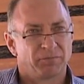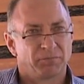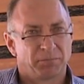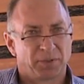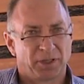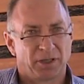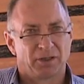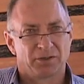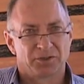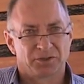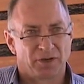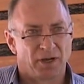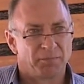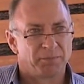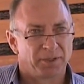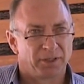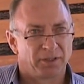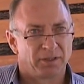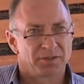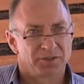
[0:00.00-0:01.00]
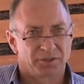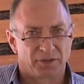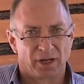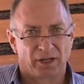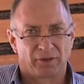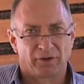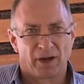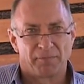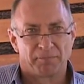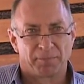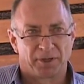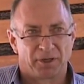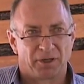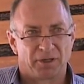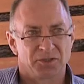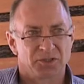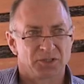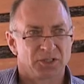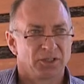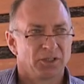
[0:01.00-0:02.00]
parents, grandparents,
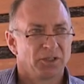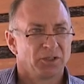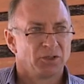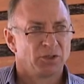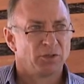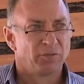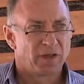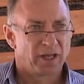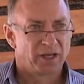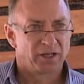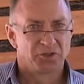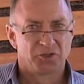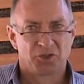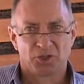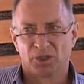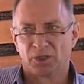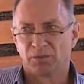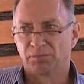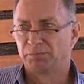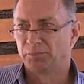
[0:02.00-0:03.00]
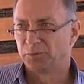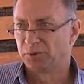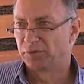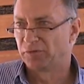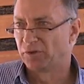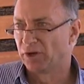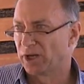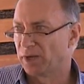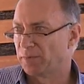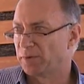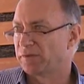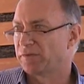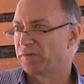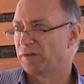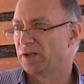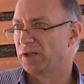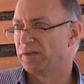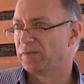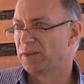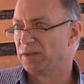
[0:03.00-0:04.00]
great-grandparents who've had a job, who've got up at
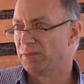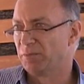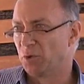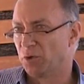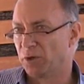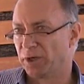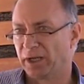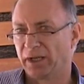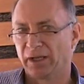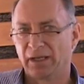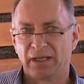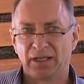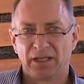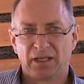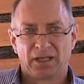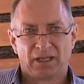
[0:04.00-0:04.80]
5 in the morning,